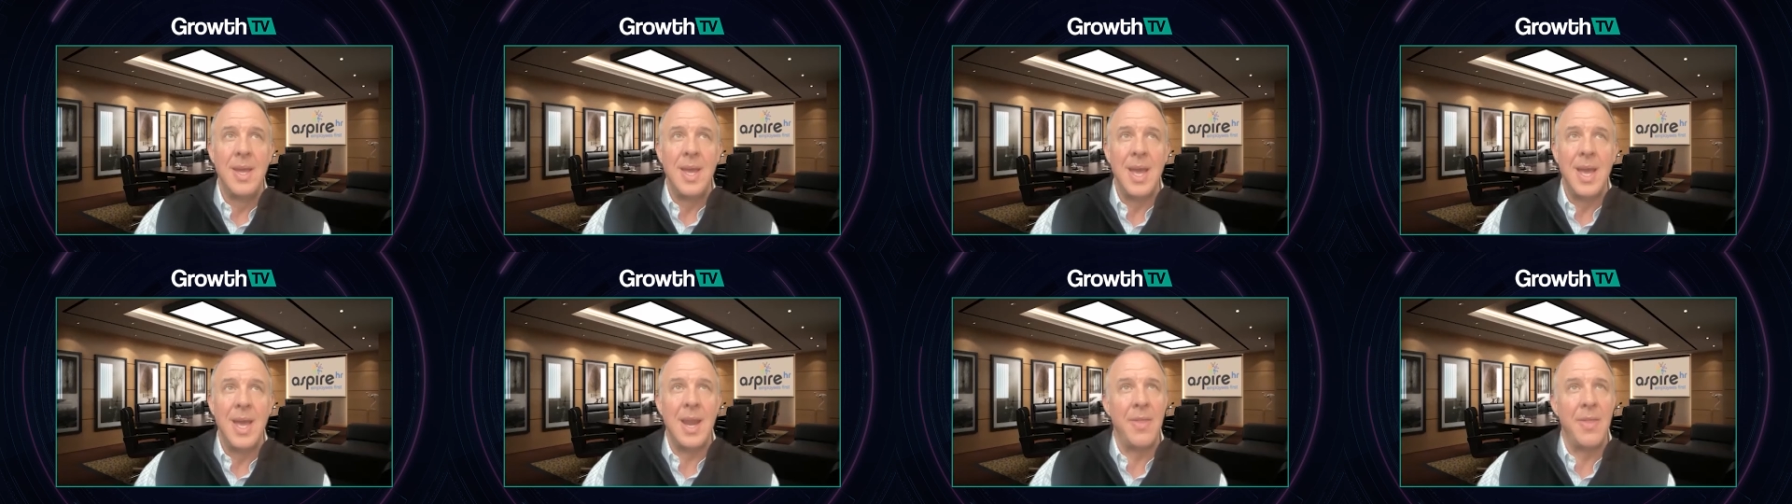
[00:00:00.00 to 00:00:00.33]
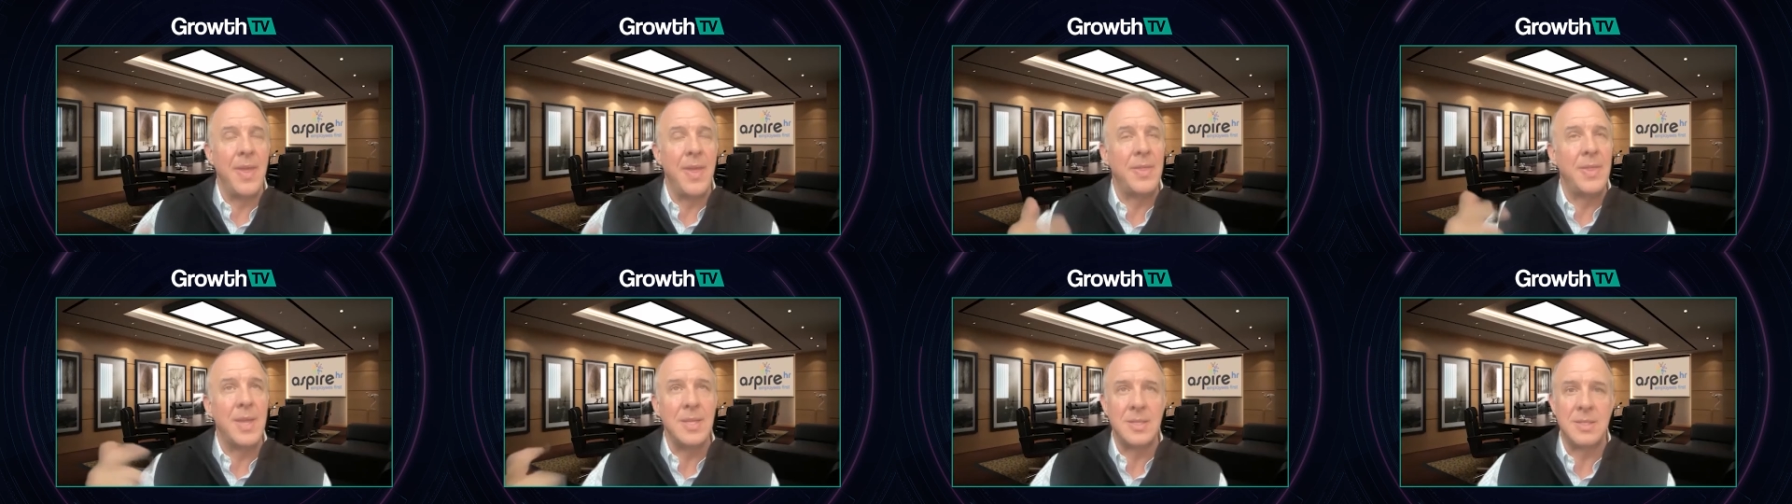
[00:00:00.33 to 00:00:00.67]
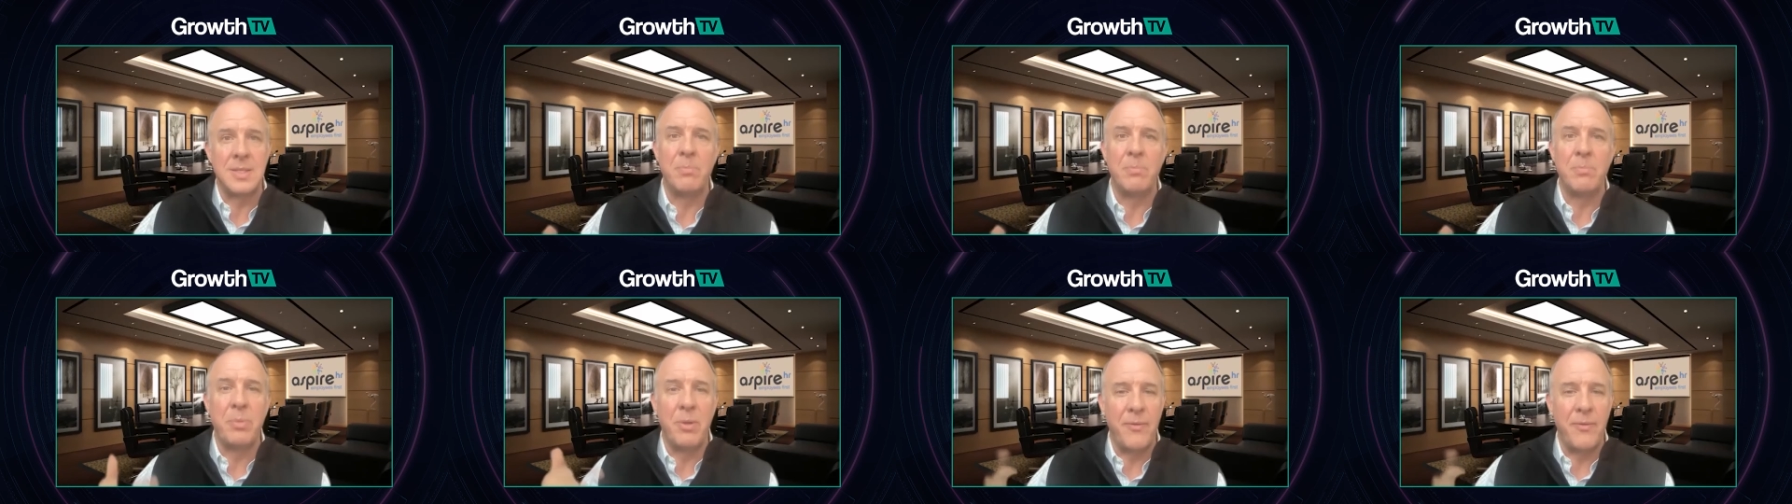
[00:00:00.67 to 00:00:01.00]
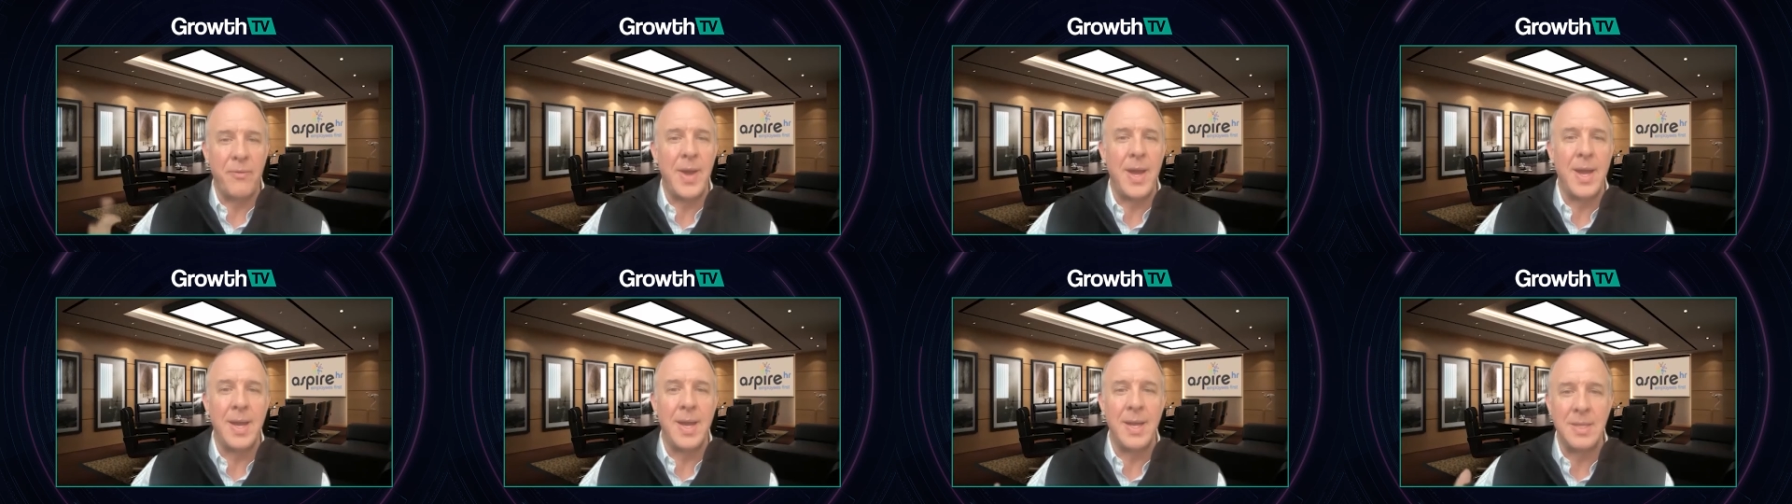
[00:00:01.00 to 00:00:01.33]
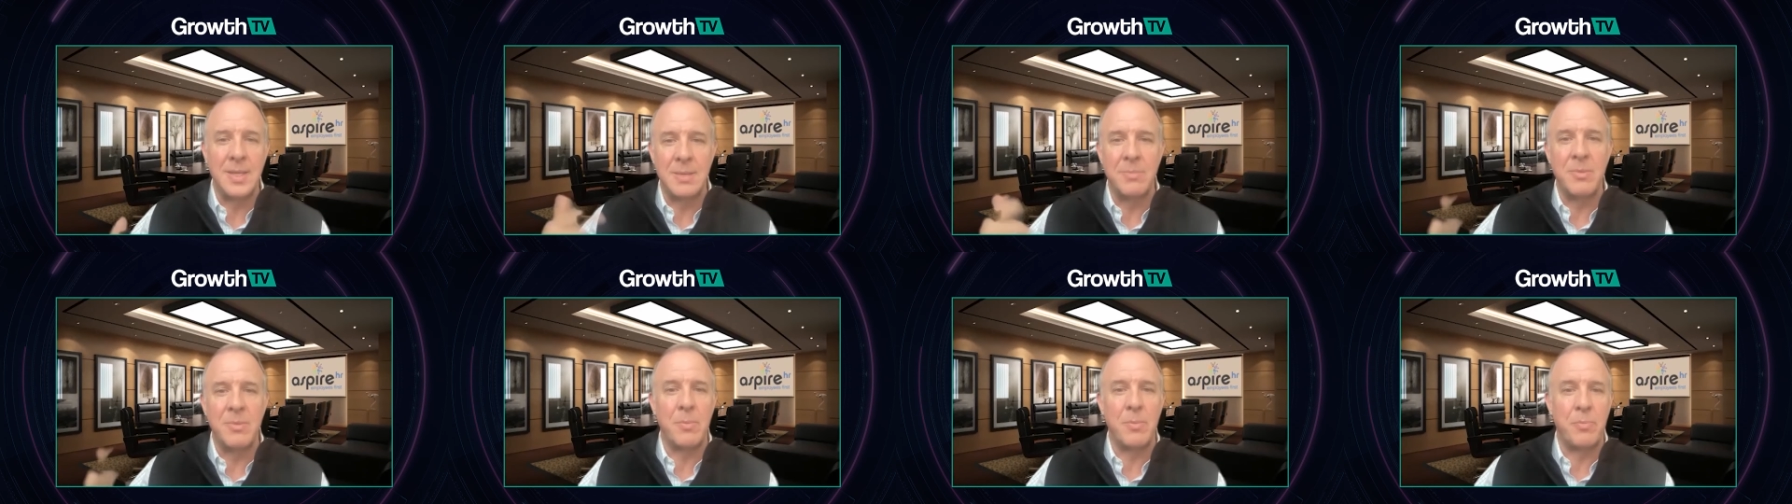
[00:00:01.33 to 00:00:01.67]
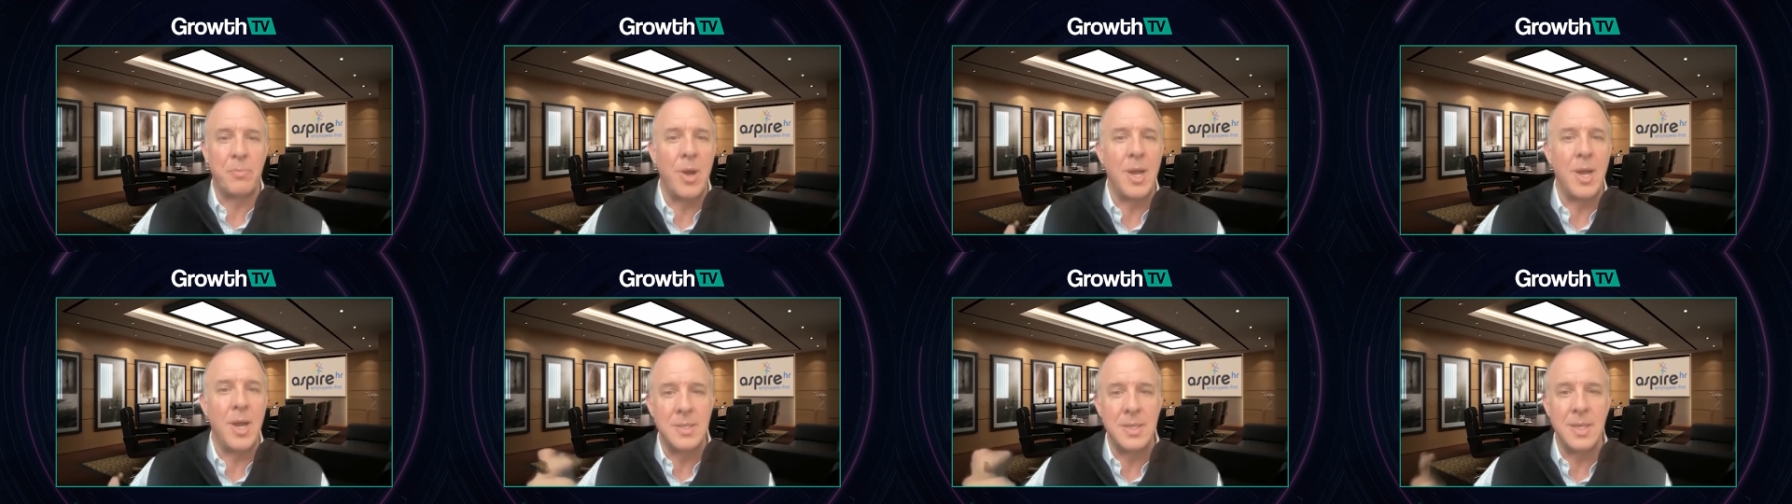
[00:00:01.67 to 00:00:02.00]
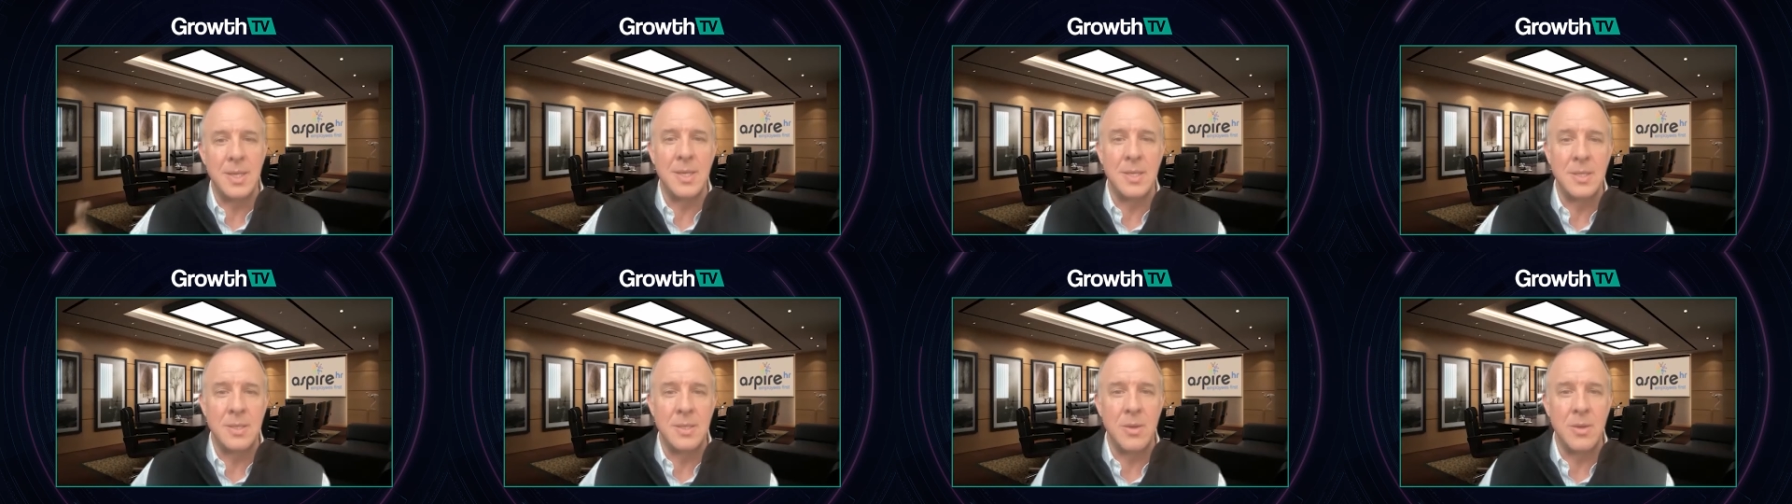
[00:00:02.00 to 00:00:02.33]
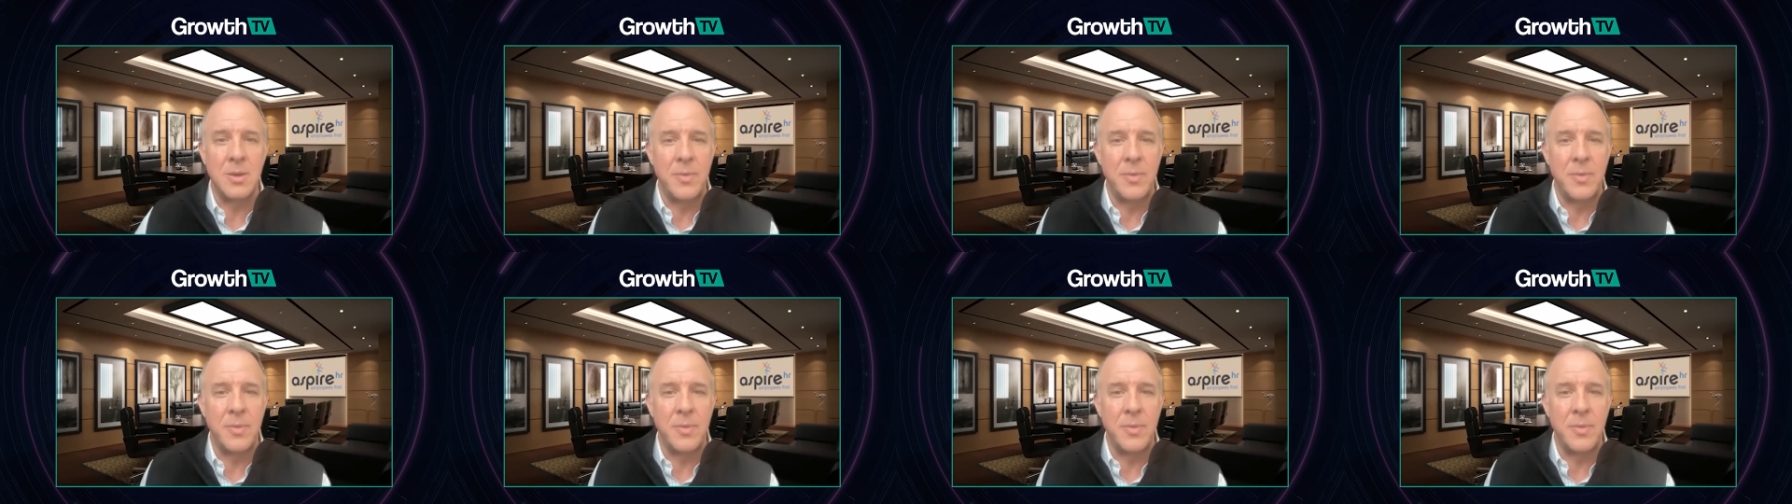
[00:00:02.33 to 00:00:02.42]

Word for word: And I think that simplified some of the process